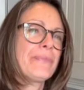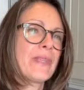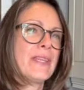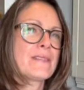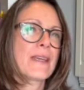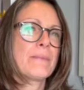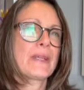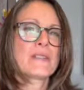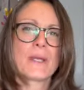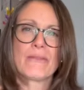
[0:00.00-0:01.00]
It's like,
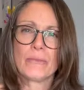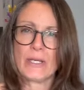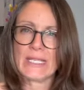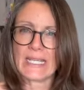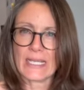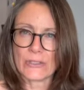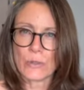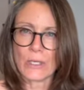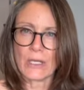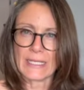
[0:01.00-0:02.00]
because we haven't put any actual
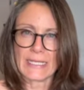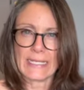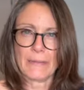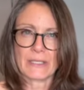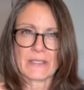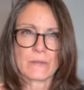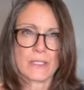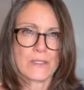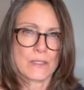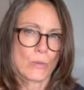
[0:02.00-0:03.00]
garlic in there, because we're
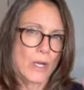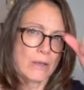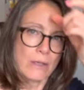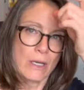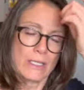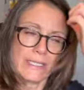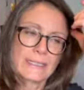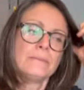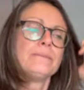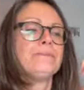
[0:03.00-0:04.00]
using wild garlic,
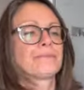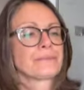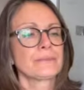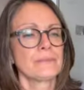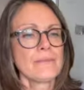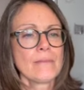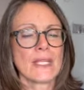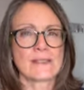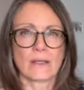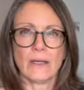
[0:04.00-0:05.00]

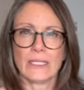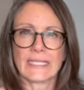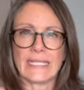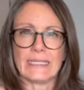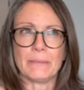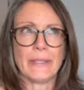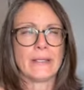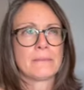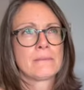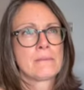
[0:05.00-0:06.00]
it's garlicky,
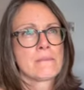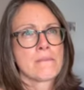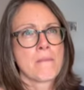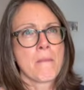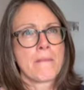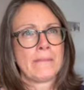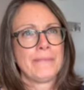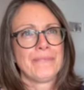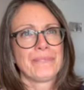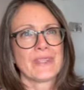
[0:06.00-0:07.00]
but
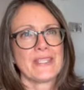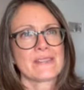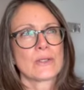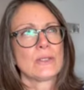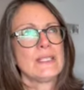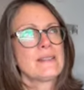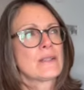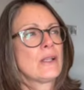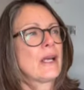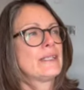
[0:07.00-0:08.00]
it's got this
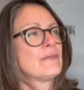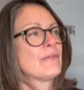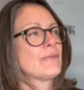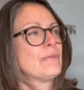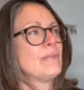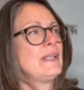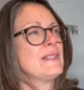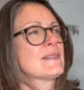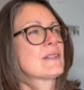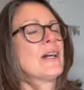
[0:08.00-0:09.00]

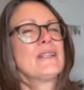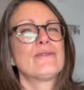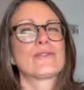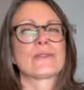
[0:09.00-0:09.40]
it's kind of